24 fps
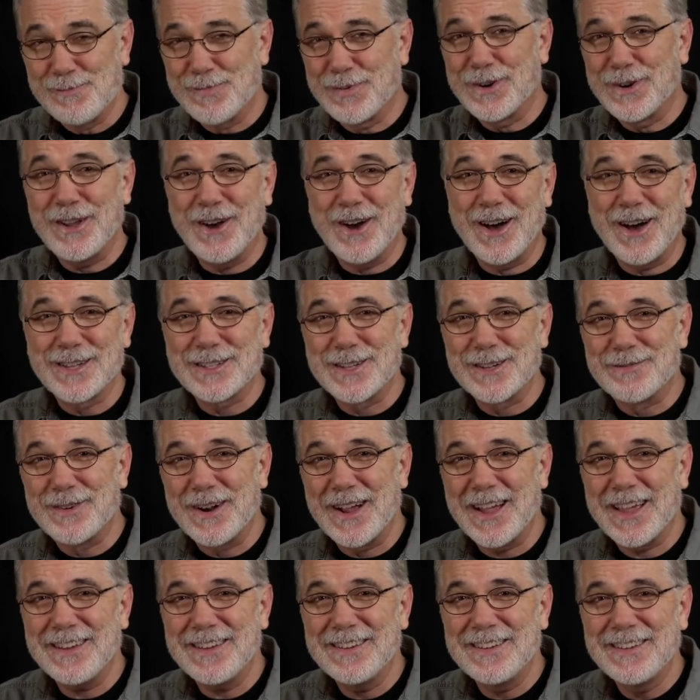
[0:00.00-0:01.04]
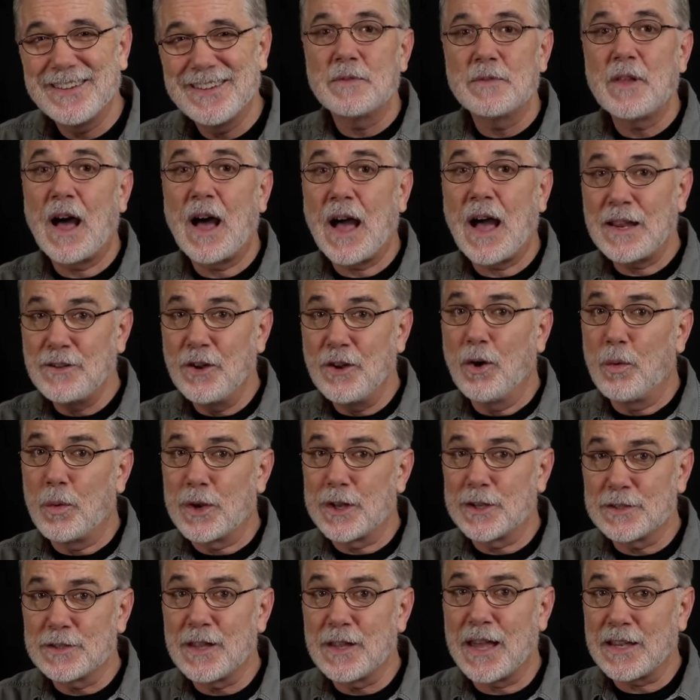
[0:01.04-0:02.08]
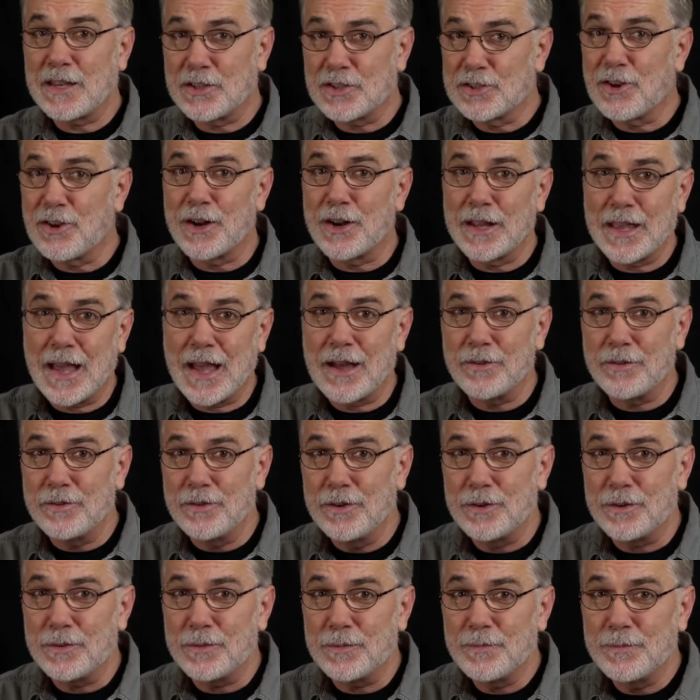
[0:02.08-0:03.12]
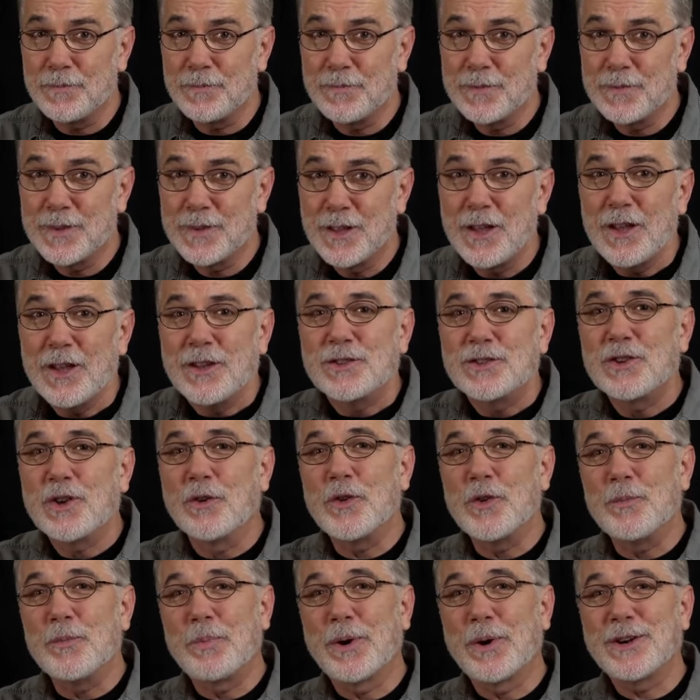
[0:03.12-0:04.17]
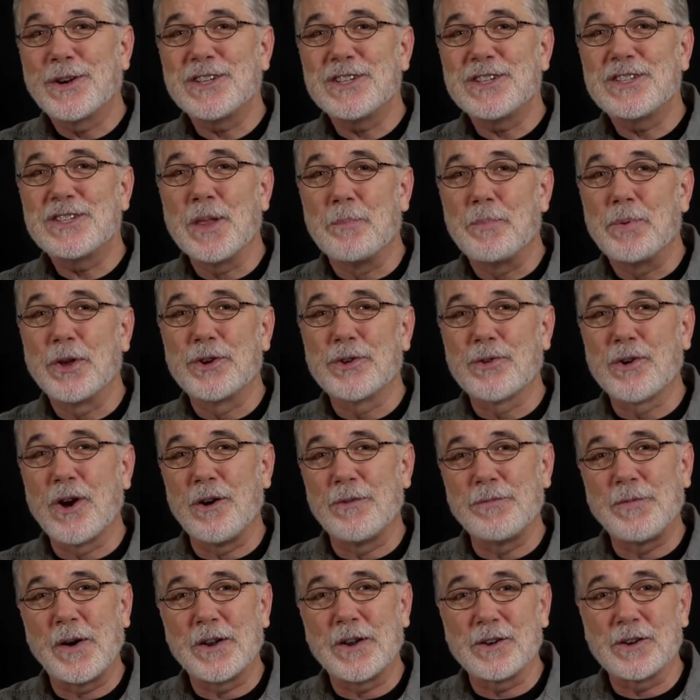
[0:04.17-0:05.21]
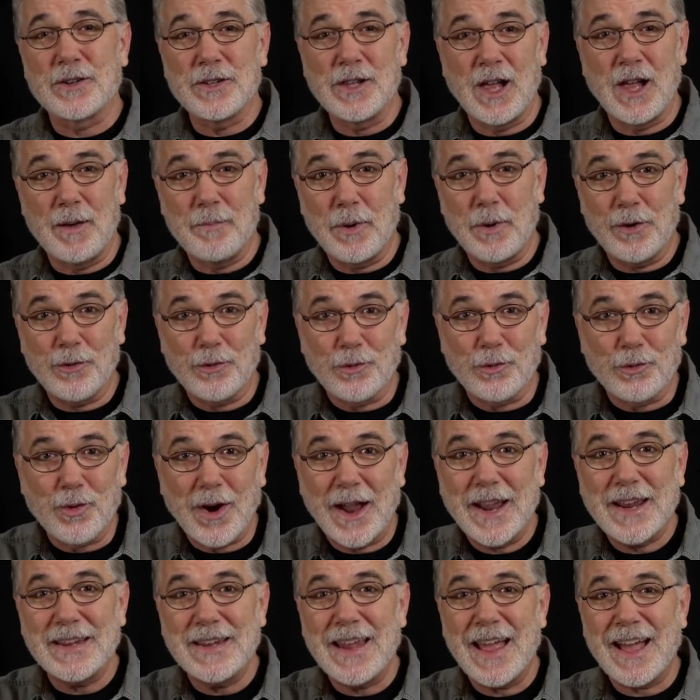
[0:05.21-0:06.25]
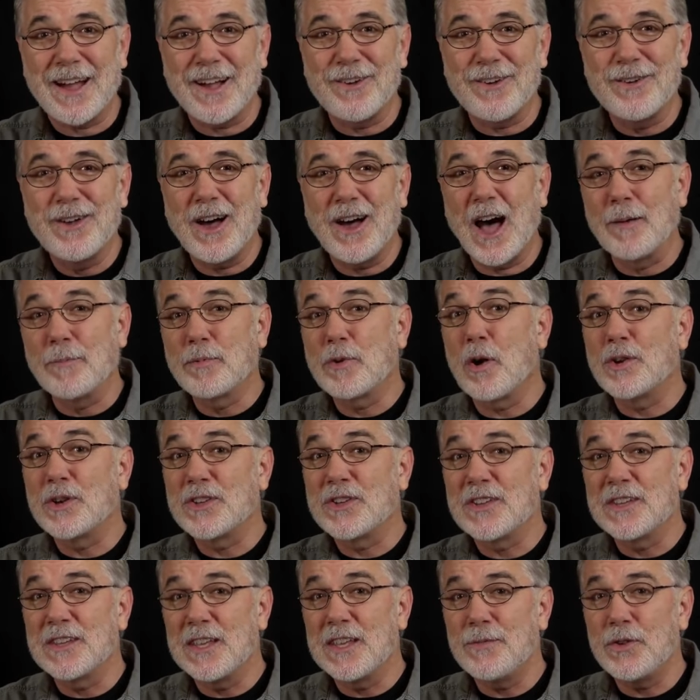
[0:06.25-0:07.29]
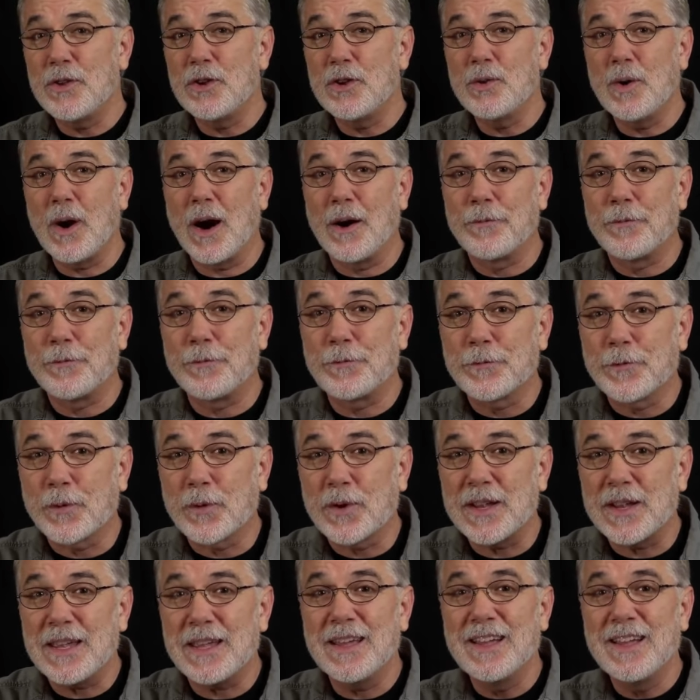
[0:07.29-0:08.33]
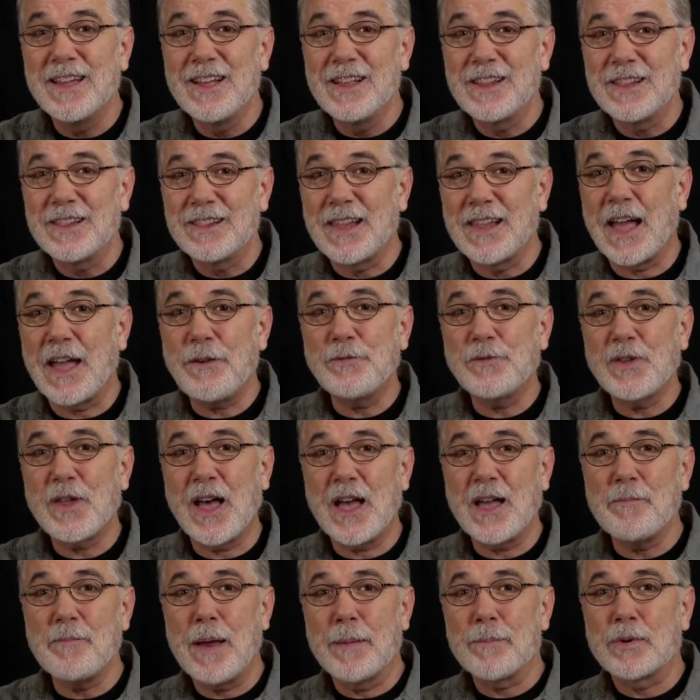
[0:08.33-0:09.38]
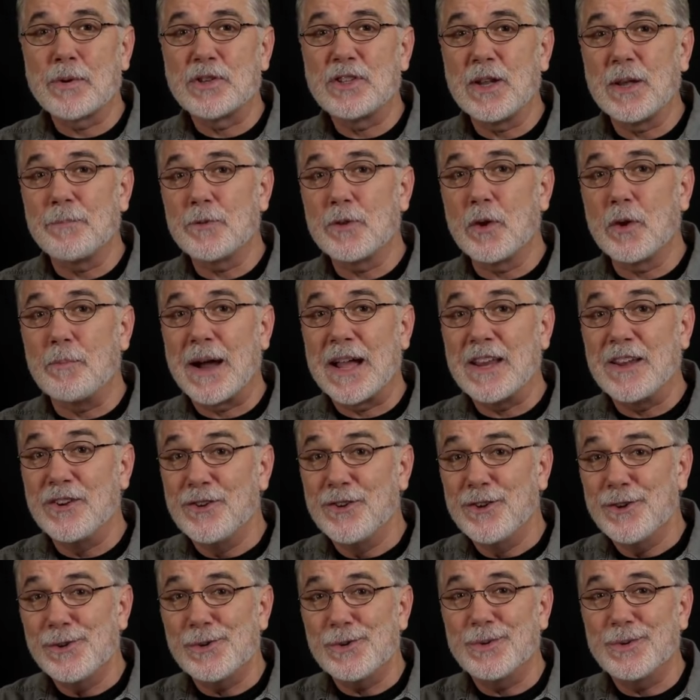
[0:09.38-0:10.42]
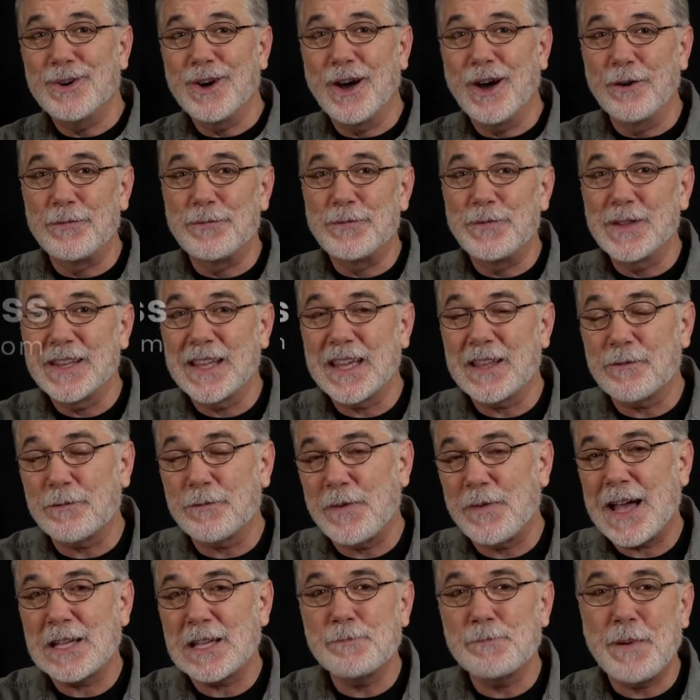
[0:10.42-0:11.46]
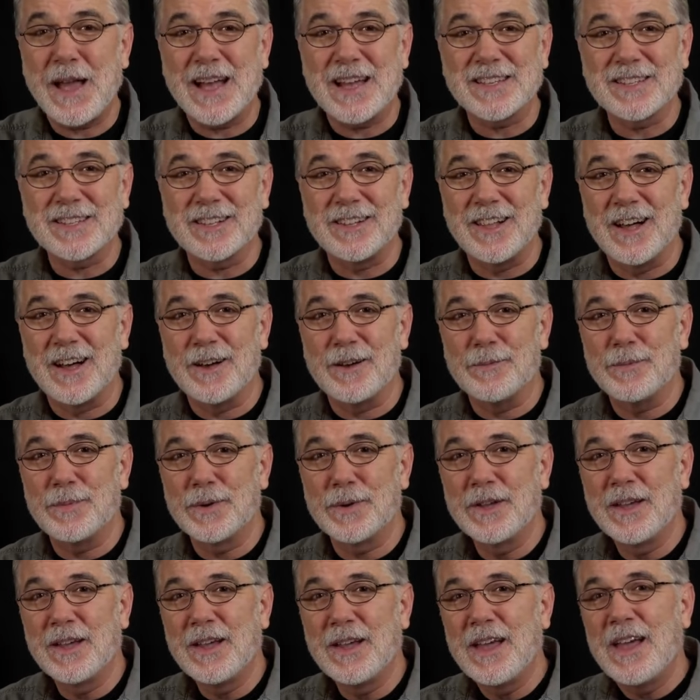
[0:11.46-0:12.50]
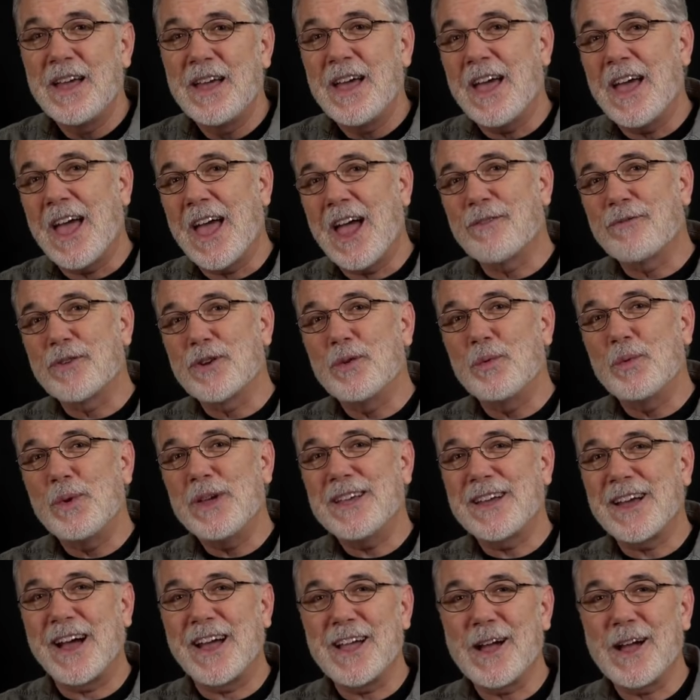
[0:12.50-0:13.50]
Pretty awesome, right? I know what it's like starting out new. So if you purchase the Builderall Funnel Club right now, I'm going to give you a free lifetime membership to my new Affiliate FastPass Club. Every week